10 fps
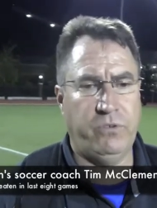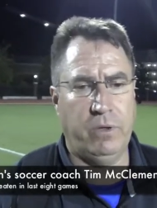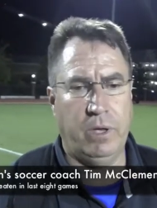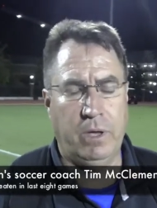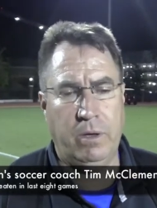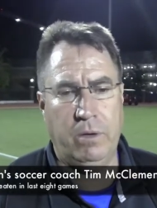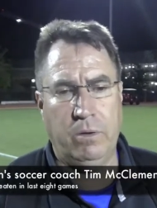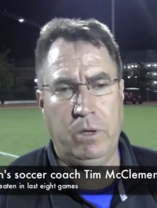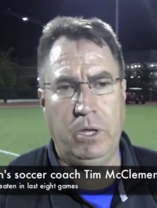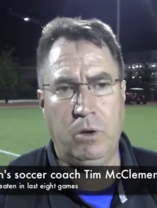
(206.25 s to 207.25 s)

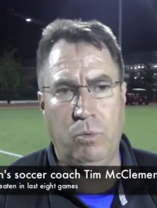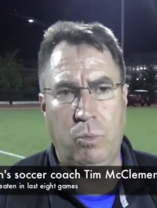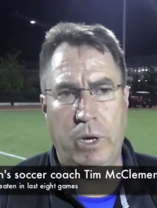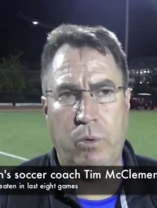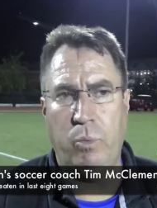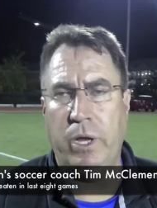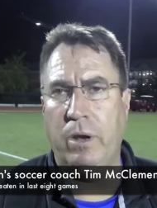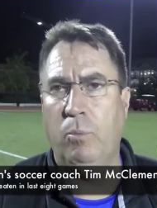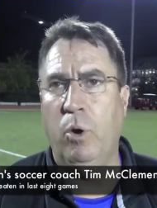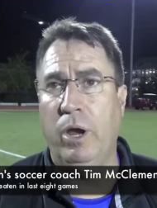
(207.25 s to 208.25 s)
Uh, you know, when when
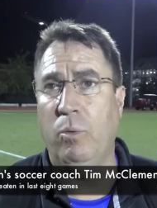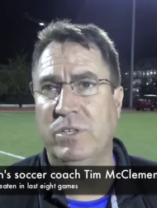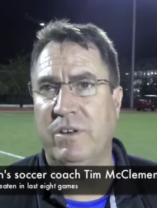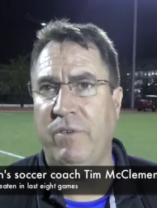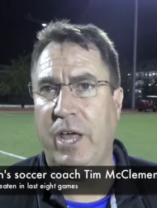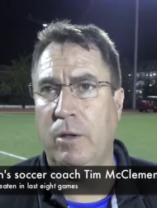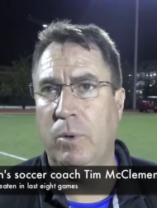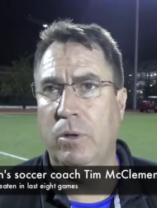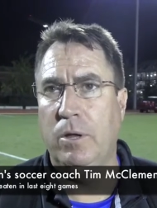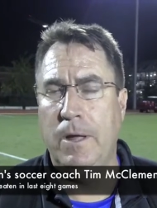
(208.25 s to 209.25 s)
Amore wasn't
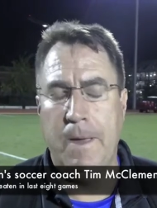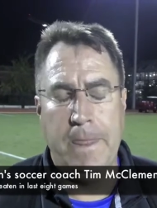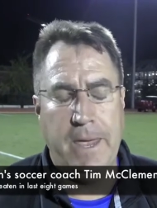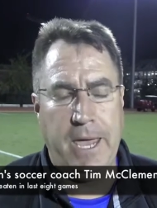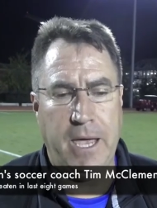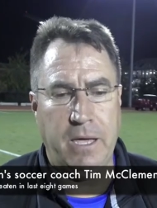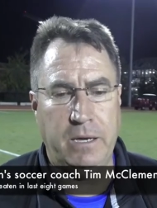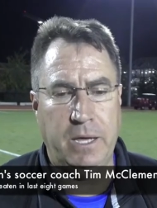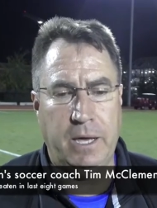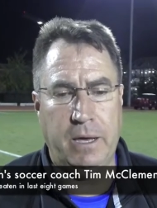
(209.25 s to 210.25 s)
available,
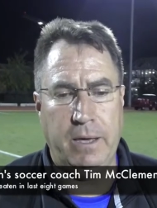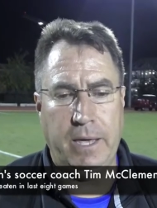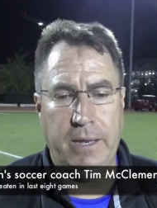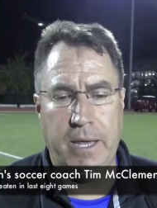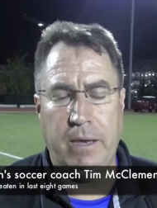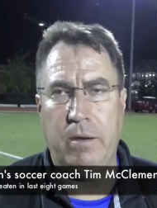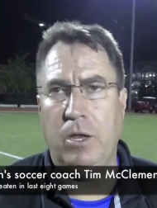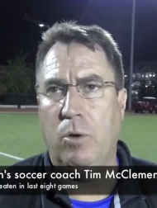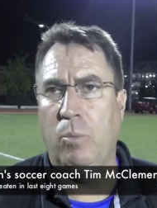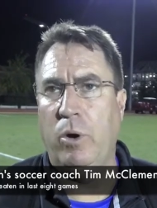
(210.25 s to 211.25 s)
and uh, and then you
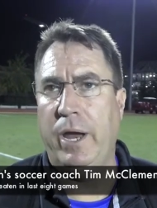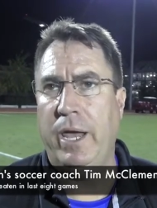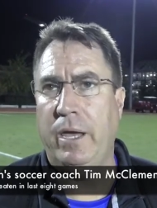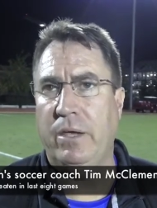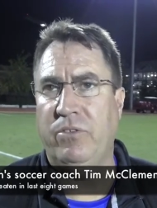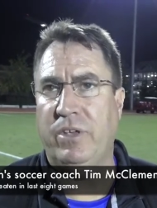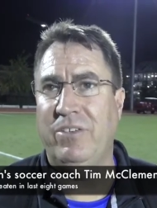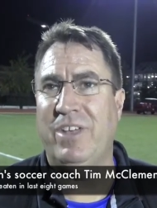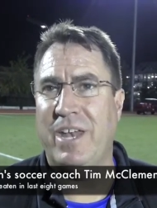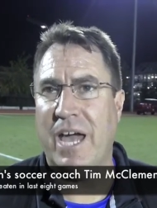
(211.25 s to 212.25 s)
know, Amore is
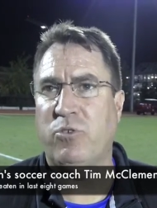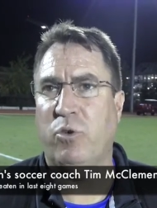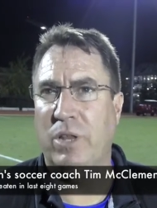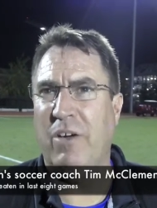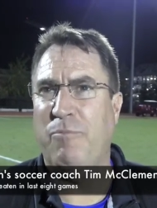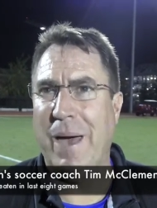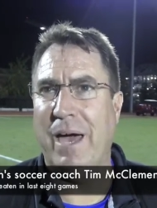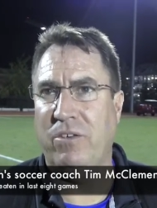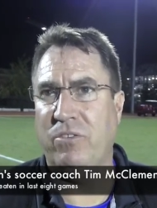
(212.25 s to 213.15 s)
is a natural left back.